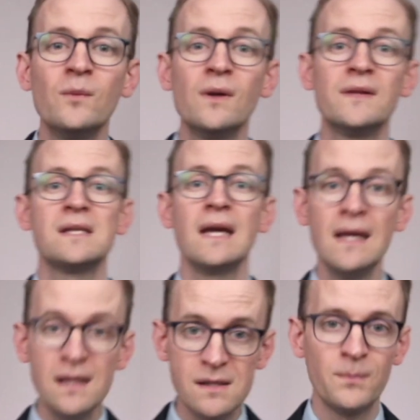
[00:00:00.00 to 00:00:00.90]
Well, this
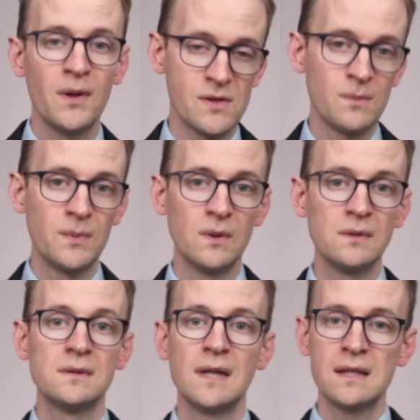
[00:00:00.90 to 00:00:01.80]
is
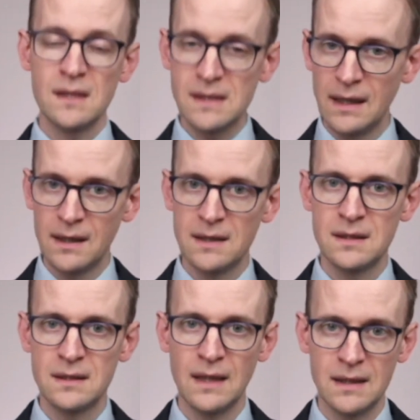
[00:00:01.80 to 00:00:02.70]
possible, as I say,
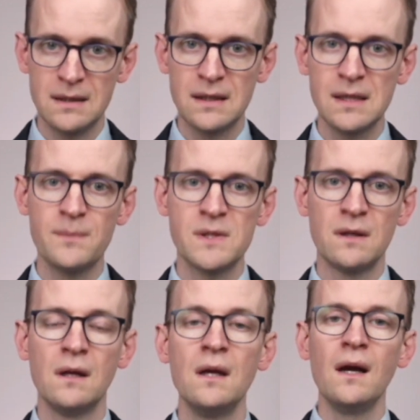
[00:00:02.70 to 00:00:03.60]
as an
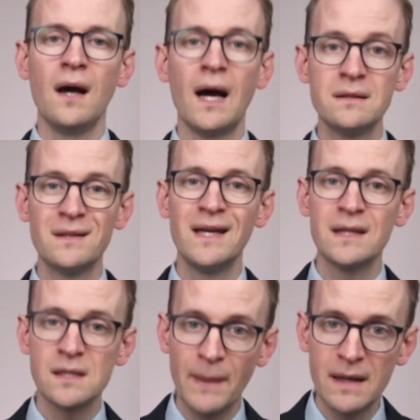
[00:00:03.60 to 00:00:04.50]
exception, under the
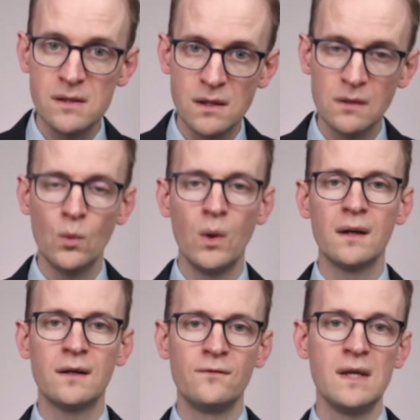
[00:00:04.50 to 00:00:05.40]
expansion
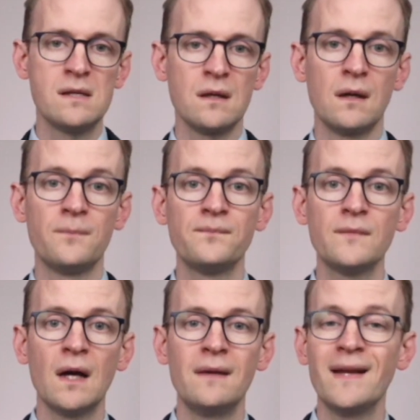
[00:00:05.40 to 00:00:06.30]
worker visa,
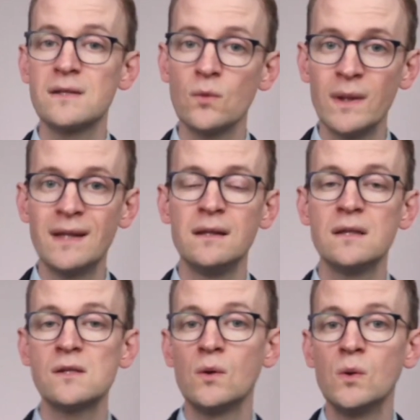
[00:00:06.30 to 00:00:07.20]
and that's within
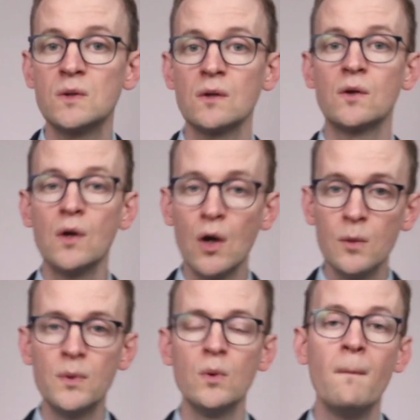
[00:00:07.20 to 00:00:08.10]
the so-called
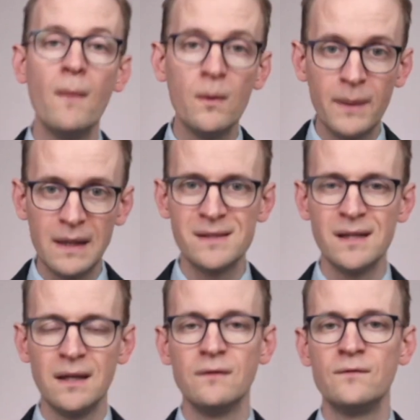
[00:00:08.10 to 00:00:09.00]
global
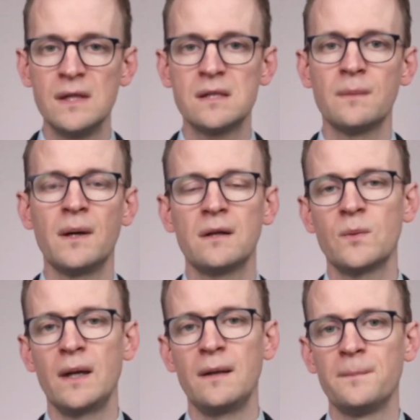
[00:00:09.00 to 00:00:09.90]
mobility visa
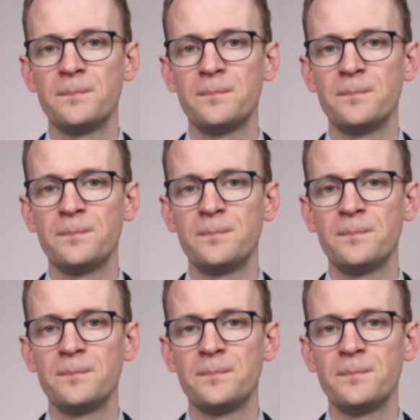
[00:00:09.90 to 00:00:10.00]
pathway.